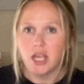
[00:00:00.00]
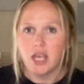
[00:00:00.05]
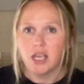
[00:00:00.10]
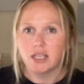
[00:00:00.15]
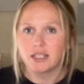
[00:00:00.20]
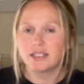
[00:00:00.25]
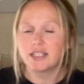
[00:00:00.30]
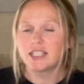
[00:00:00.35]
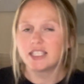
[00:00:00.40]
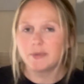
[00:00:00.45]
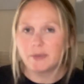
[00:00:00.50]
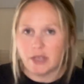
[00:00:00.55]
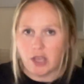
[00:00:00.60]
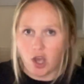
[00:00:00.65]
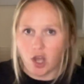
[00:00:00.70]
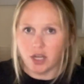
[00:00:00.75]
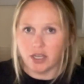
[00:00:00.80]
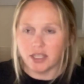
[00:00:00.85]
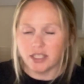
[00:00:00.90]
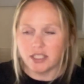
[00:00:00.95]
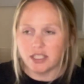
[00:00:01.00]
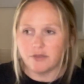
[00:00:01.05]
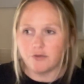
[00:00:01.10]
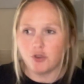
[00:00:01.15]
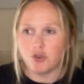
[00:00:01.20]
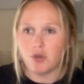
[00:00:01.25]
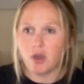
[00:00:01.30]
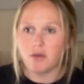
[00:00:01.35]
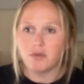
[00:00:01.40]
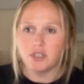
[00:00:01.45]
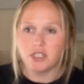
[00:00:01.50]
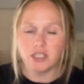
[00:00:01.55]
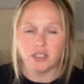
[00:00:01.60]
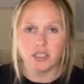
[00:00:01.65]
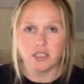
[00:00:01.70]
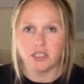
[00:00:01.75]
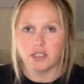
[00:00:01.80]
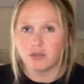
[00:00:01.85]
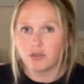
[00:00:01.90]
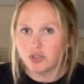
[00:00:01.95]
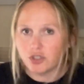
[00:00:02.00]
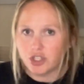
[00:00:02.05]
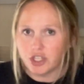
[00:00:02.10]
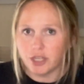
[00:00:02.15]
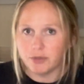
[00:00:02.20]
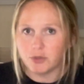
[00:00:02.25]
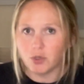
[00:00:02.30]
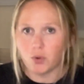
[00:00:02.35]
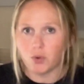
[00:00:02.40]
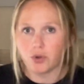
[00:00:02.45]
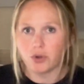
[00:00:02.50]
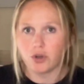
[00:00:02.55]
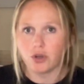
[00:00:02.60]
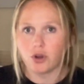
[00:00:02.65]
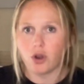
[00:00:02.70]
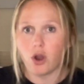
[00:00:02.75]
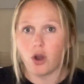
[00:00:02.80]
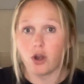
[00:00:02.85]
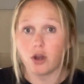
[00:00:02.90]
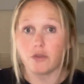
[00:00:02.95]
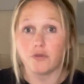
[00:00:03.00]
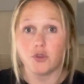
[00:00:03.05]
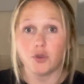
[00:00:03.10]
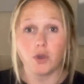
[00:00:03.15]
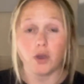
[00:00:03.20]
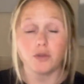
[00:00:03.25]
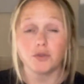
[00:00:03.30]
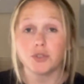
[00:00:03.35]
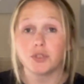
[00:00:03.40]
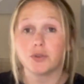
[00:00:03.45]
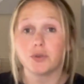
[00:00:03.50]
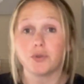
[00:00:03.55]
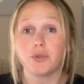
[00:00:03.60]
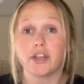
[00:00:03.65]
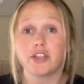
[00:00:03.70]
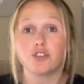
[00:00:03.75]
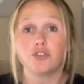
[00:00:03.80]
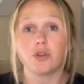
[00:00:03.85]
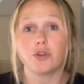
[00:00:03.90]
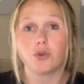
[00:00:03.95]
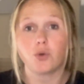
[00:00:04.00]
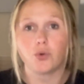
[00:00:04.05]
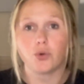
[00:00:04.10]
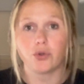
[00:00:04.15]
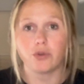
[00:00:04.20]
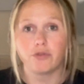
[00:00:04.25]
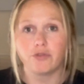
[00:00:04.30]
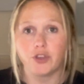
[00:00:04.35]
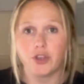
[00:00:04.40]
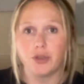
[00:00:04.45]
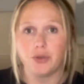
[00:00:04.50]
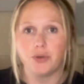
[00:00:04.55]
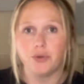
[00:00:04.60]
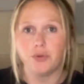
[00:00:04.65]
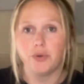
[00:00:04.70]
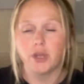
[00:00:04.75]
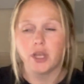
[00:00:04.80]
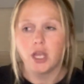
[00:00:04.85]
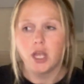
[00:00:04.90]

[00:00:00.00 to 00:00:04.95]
Because let's be honest, if you go into the dealership to order a car, if you go into a restaurant to order food,